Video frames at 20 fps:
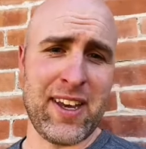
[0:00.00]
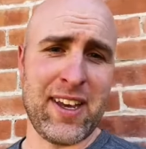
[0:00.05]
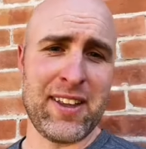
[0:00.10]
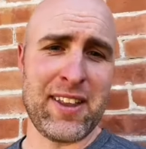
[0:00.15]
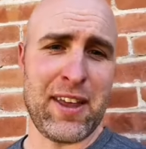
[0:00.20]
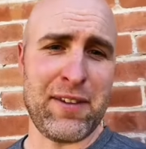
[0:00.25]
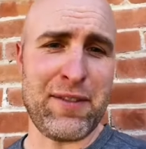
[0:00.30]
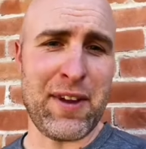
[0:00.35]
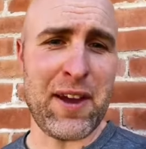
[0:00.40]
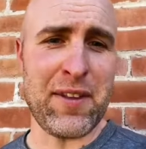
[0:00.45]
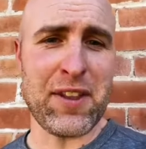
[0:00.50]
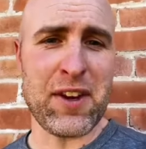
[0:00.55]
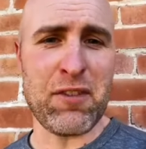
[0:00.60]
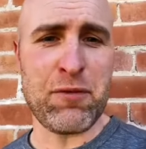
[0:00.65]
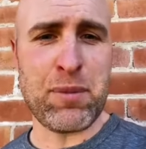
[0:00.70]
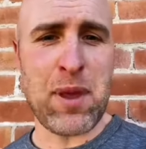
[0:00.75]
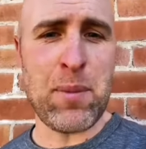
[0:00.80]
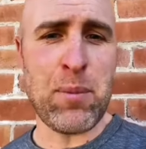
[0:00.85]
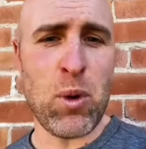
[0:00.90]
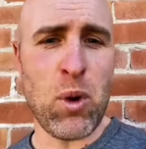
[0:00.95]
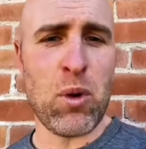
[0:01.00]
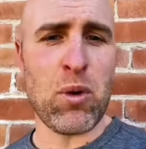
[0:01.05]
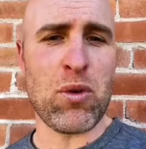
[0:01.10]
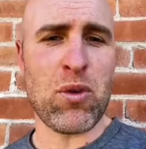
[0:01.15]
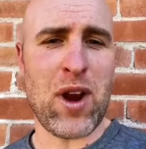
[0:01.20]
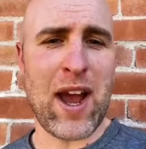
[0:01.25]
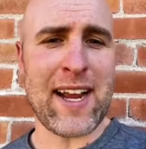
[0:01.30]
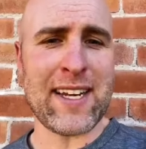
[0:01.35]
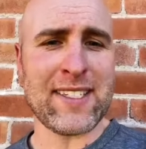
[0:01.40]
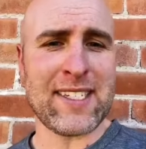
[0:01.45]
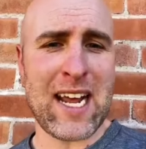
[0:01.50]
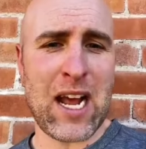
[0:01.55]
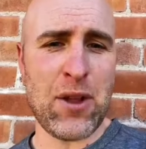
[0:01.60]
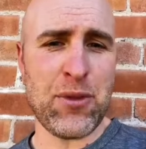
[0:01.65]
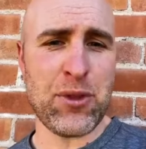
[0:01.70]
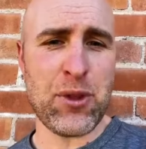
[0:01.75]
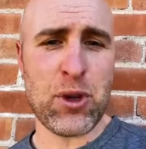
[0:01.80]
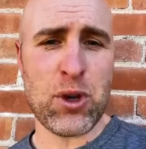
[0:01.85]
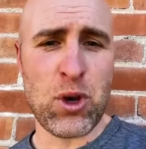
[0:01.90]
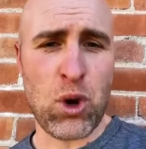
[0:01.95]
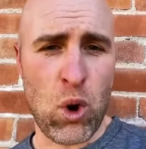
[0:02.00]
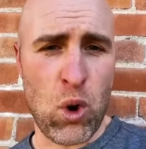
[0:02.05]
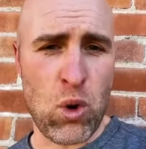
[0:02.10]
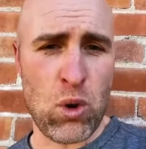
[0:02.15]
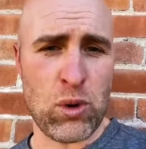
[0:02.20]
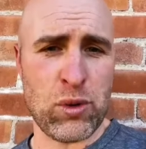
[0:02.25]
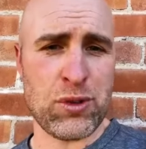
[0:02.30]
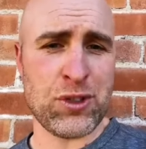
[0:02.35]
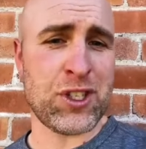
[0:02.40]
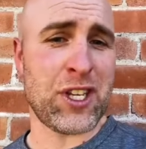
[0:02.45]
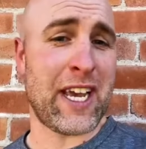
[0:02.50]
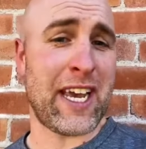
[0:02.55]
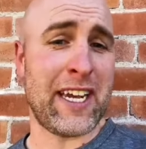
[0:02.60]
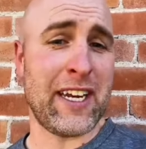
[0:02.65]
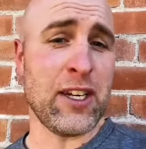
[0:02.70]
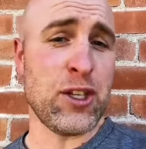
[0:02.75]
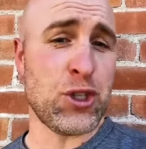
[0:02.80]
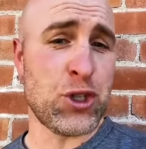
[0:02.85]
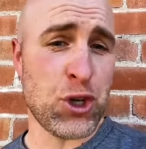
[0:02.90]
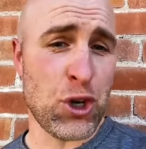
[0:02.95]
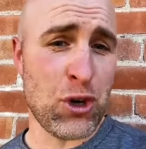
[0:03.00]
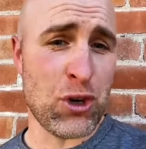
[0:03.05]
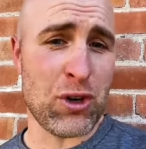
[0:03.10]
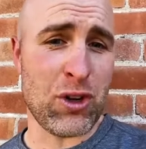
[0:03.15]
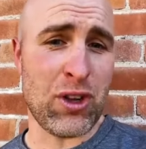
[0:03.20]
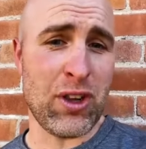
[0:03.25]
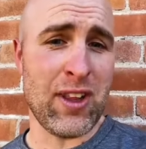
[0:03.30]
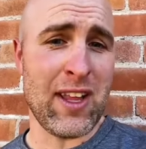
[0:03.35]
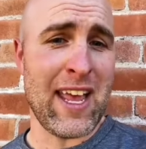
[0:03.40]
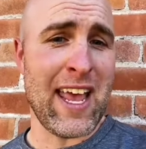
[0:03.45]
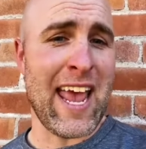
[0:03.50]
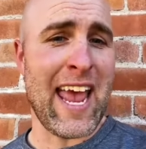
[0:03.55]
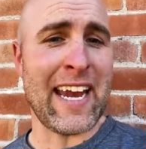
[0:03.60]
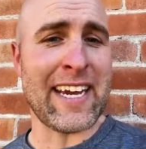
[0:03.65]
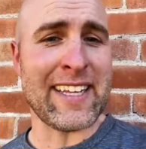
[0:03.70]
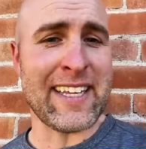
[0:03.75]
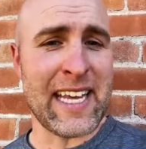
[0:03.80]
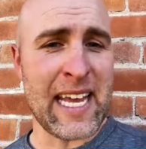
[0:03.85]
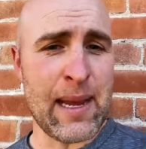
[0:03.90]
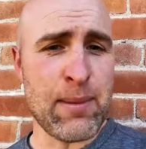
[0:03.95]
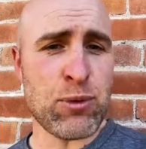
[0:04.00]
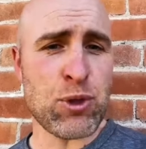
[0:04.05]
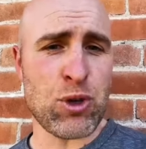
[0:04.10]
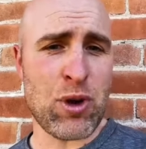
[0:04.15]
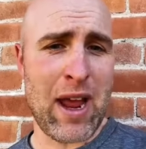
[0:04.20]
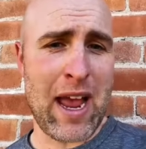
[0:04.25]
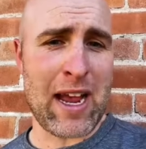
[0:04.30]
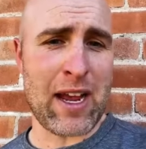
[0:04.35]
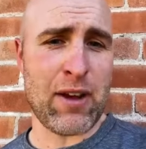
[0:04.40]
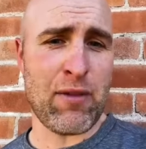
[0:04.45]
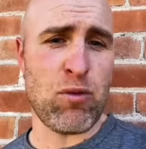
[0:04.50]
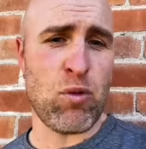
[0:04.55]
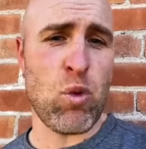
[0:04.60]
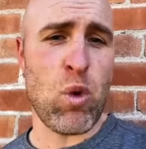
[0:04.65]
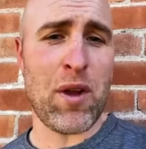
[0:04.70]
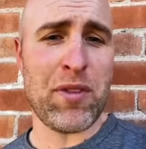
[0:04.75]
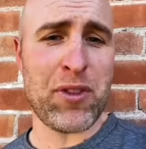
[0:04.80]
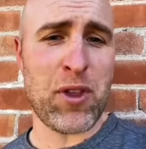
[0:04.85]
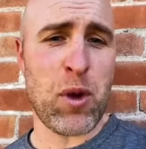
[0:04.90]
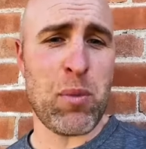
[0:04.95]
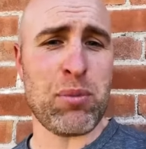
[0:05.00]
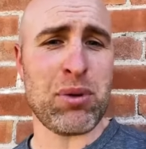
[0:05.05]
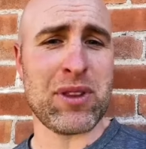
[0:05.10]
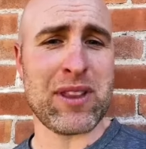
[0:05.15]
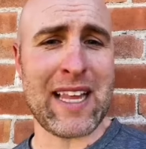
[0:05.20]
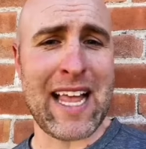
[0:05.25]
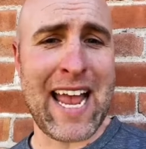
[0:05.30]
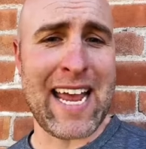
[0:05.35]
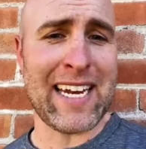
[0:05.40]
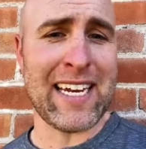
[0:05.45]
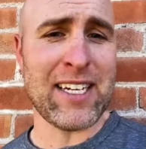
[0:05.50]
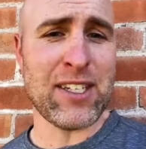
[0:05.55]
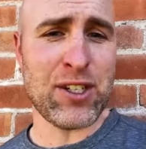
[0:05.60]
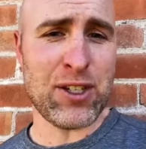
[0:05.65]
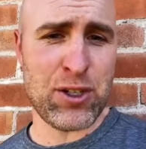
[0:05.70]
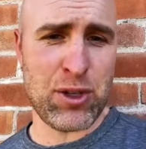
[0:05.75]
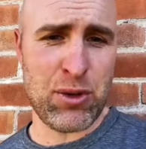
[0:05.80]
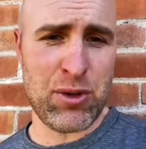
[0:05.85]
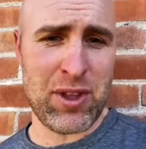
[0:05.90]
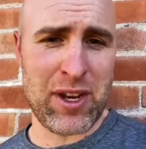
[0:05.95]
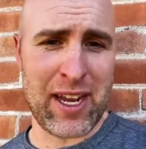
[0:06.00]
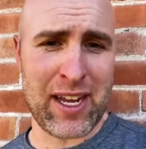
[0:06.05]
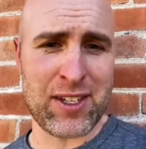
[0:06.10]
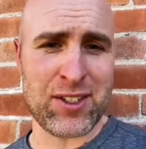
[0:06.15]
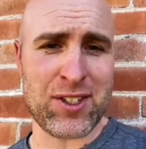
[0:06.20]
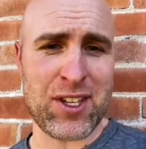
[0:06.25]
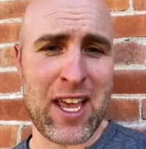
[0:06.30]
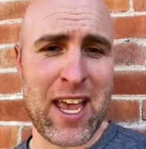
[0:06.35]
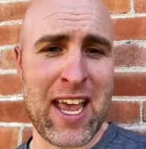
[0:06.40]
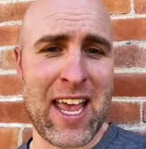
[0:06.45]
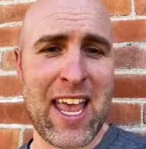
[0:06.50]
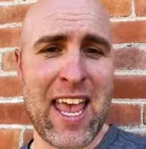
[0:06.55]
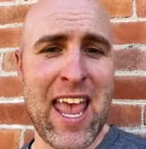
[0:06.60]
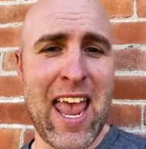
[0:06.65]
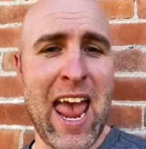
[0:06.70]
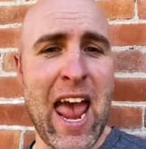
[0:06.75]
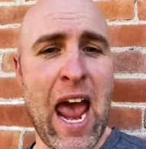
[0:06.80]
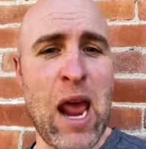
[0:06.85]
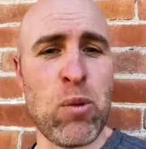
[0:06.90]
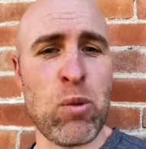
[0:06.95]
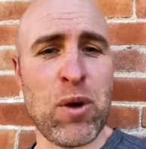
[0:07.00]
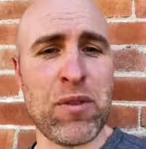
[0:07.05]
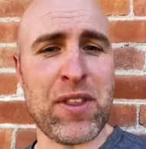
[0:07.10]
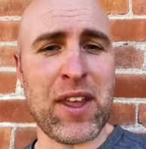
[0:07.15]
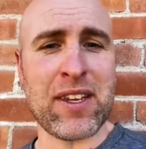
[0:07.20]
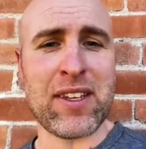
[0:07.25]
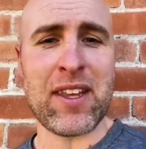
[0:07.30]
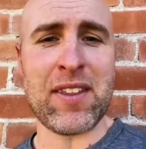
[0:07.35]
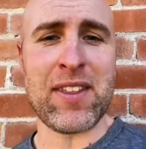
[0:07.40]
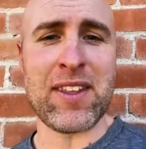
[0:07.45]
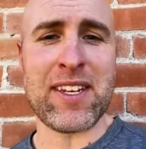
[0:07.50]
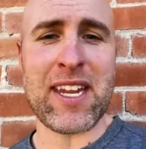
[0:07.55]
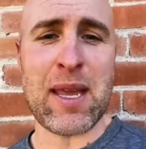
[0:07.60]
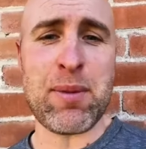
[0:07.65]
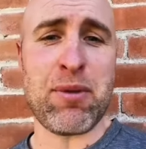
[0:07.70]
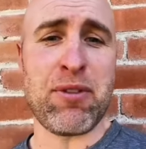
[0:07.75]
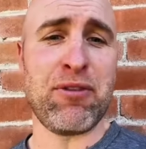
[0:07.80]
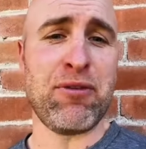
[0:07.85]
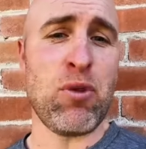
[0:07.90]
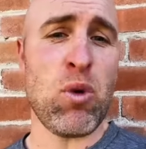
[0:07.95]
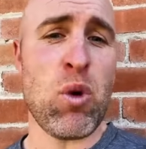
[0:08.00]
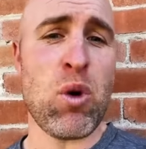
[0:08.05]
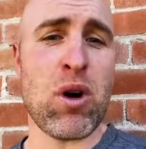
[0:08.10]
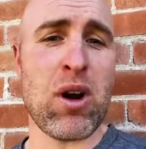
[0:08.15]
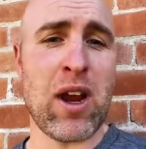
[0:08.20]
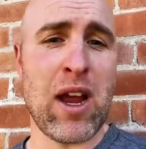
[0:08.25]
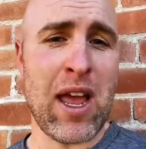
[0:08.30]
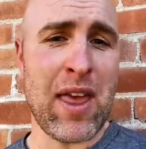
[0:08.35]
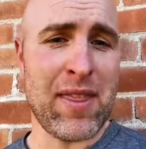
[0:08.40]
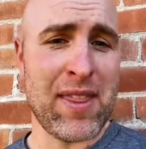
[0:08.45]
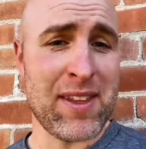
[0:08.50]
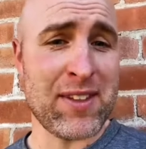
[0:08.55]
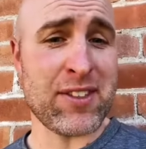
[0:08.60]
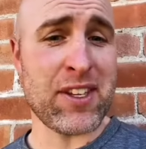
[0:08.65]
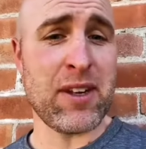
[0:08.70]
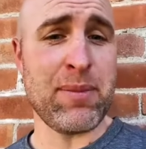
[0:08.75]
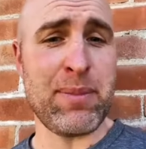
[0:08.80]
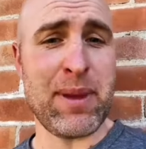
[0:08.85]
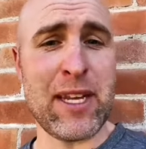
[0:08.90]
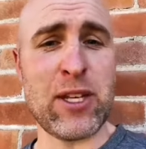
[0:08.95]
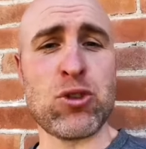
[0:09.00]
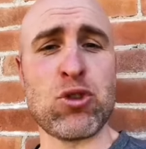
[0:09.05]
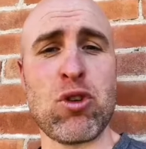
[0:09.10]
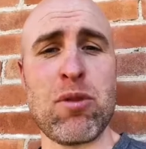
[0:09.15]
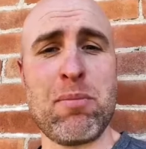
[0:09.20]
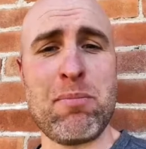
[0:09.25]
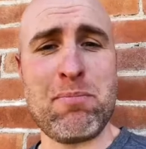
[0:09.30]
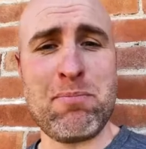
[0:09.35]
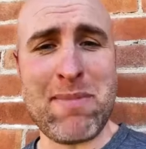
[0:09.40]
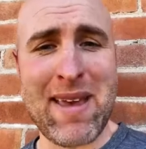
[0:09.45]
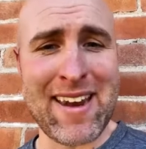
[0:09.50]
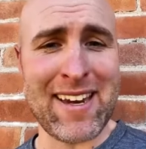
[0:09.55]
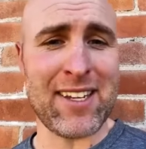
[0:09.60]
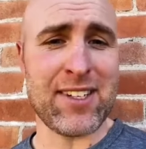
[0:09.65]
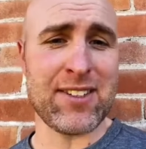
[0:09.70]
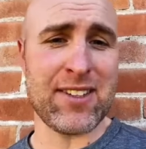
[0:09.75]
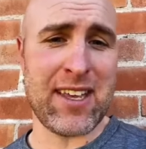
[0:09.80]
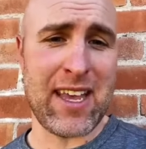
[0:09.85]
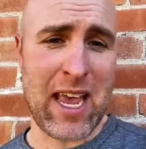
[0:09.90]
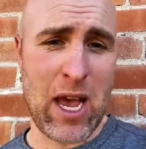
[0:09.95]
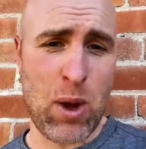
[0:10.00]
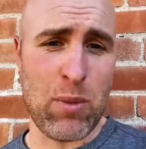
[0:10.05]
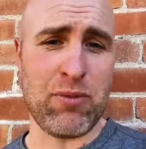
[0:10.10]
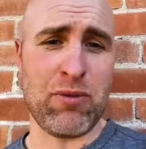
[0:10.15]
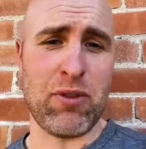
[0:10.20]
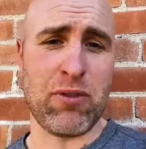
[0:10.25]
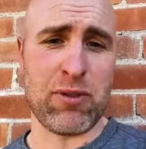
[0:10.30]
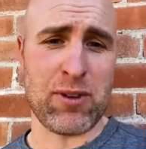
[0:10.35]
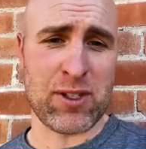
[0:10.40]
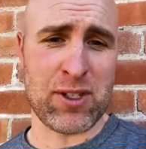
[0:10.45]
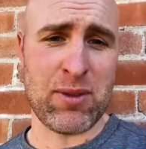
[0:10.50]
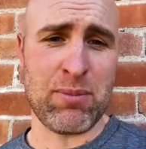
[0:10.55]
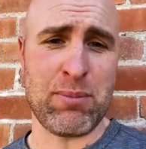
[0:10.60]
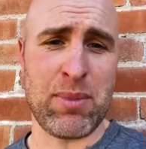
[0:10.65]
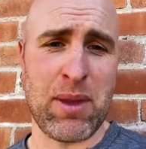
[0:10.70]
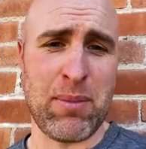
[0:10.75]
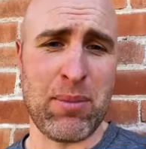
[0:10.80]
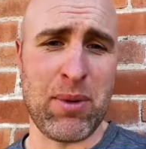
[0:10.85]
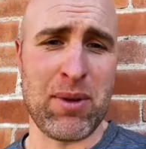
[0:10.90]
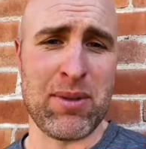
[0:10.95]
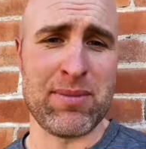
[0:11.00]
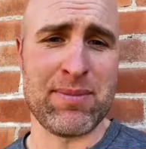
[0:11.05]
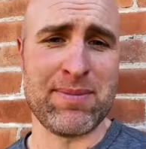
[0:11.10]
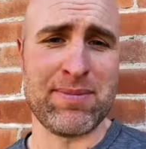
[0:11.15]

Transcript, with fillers: They found that if people will write down their goals in a journal and keep track of what they're planning to do the next day and what they did the day before, this can be tremendously helpful for some people.